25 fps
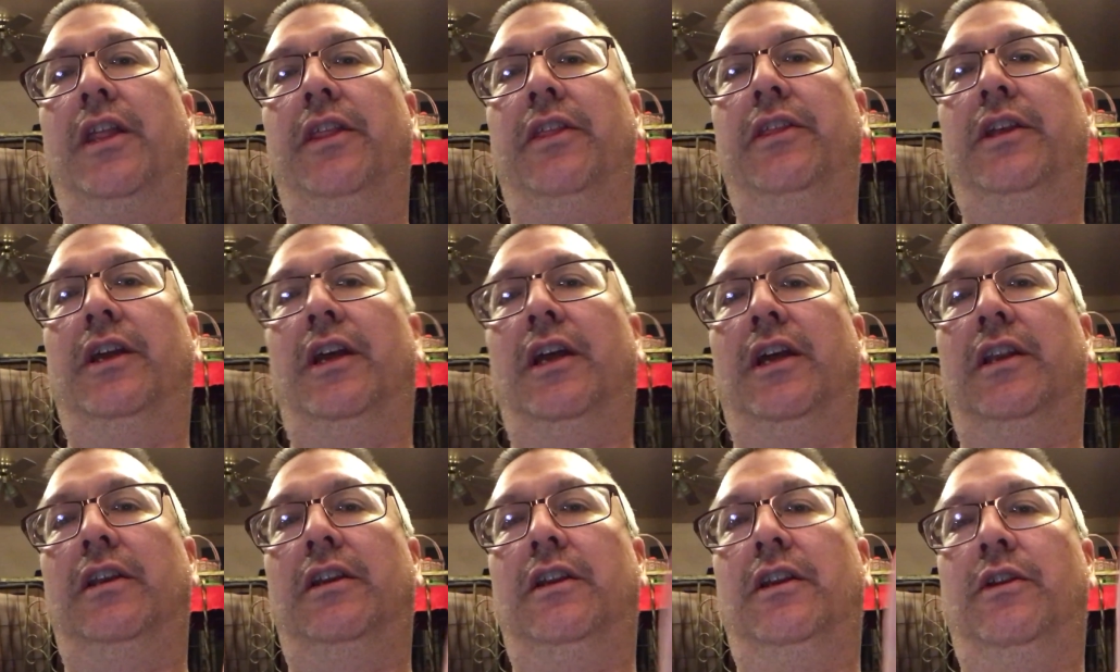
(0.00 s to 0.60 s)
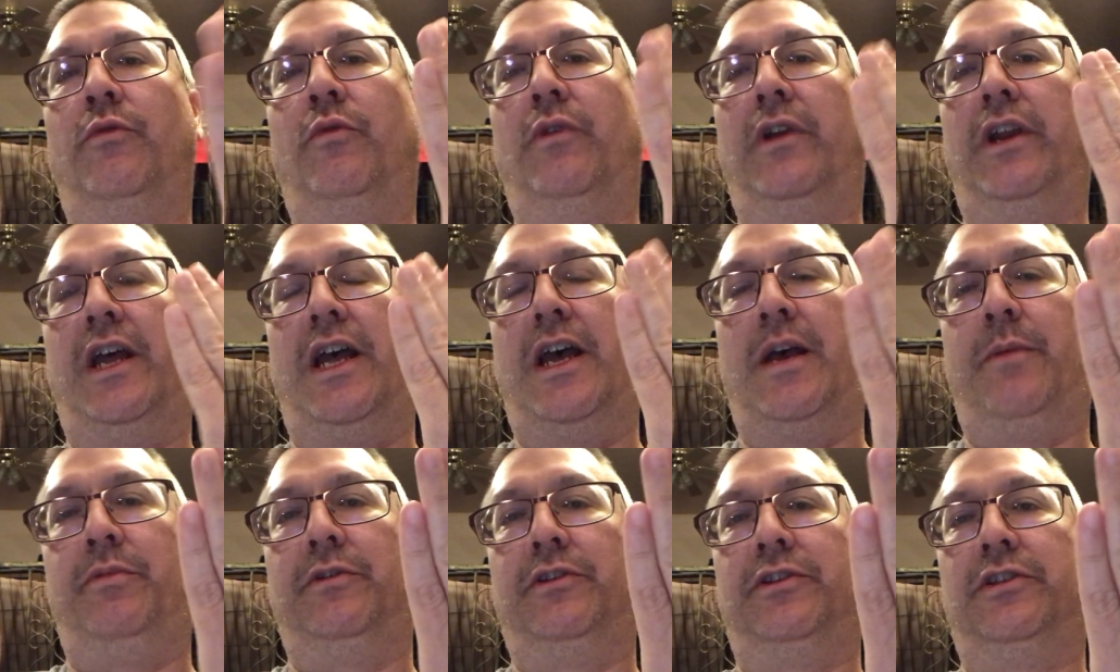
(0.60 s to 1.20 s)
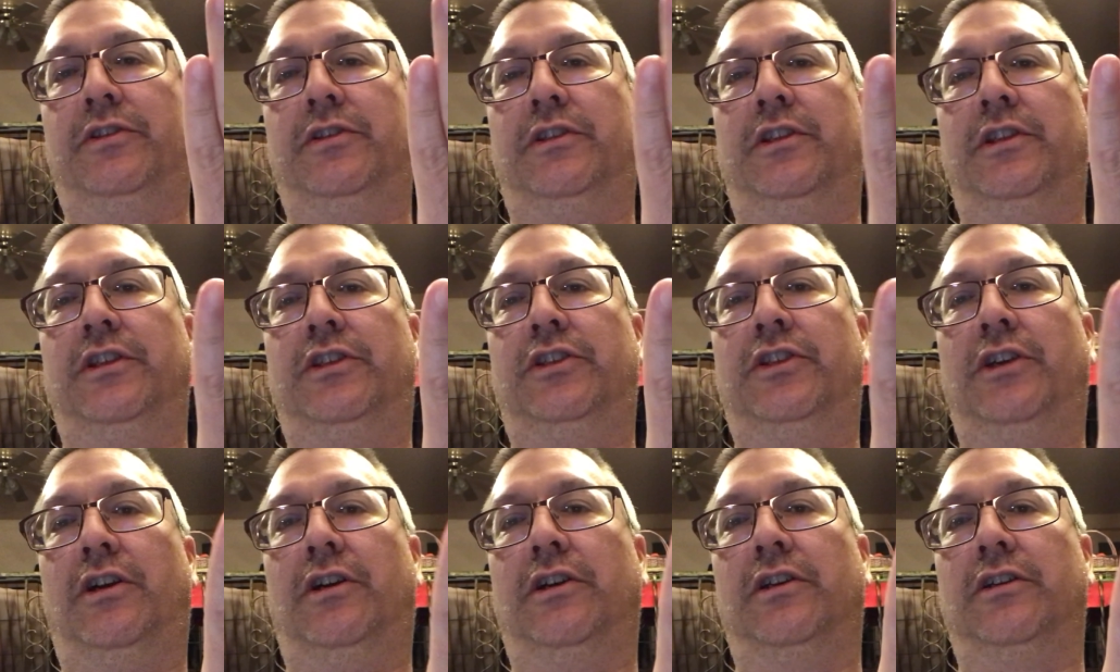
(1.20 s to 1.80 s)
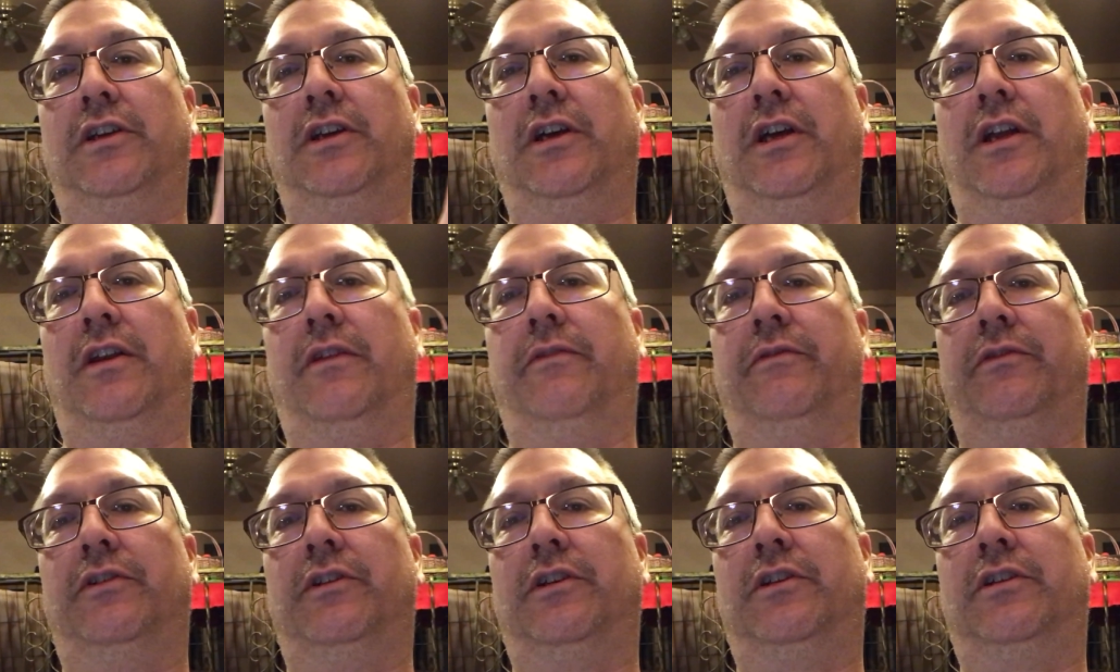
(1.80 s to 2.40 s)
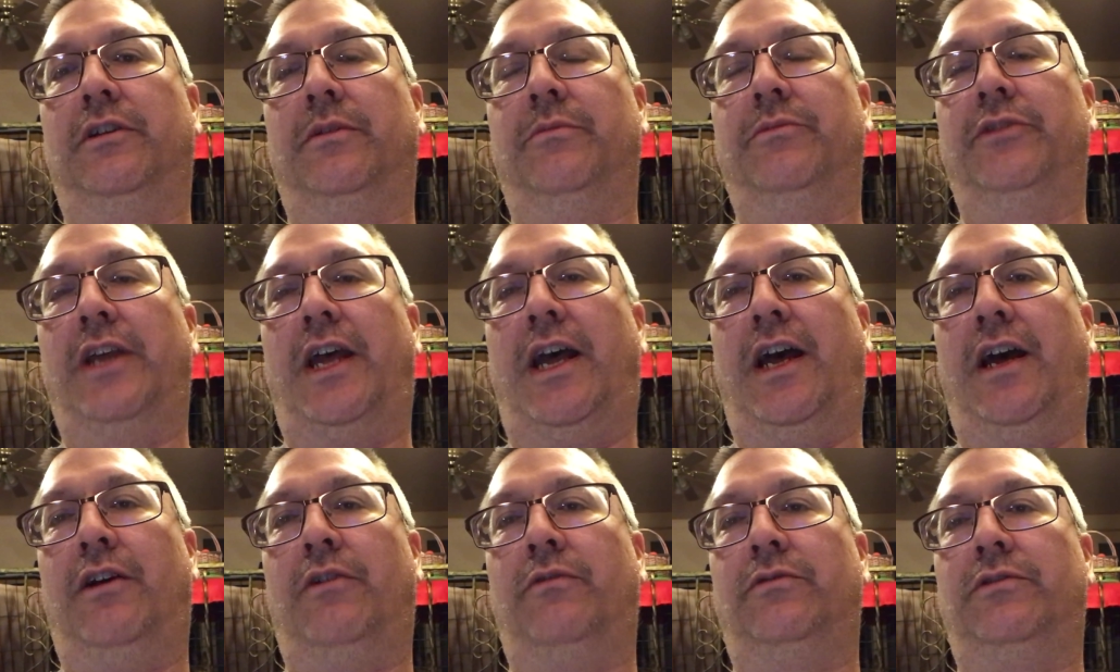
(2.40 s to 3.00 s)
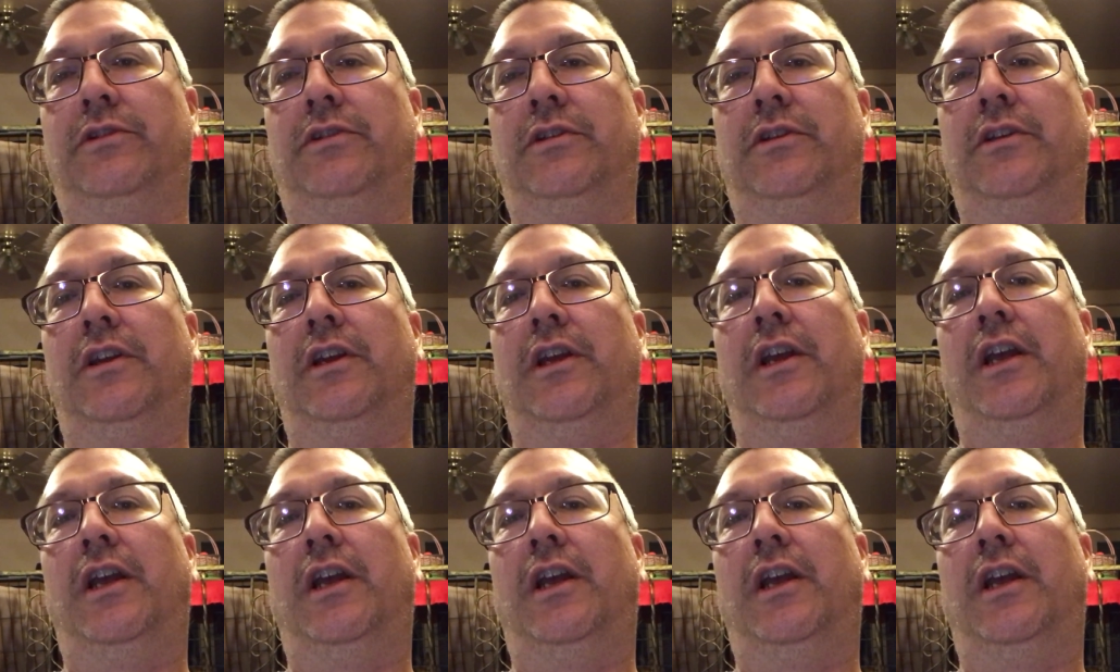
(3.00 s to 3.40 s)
then what happens is the tongue kind of comes out